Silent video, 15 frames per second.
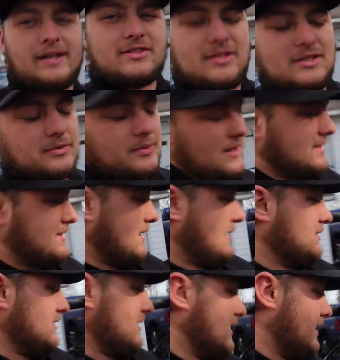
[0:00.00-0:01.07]
so this is what it
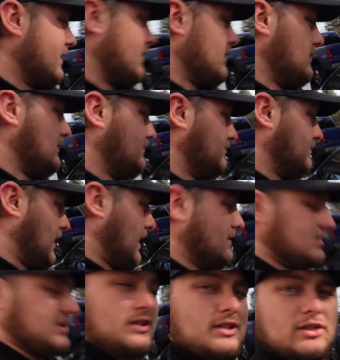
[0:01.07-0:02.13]
sounds like.
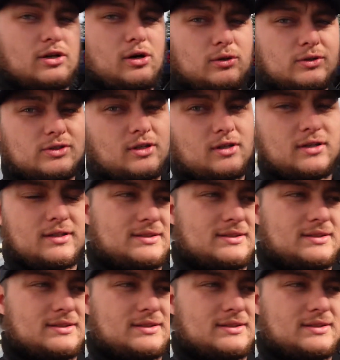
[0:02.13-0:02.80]
Obviously, in the cold start,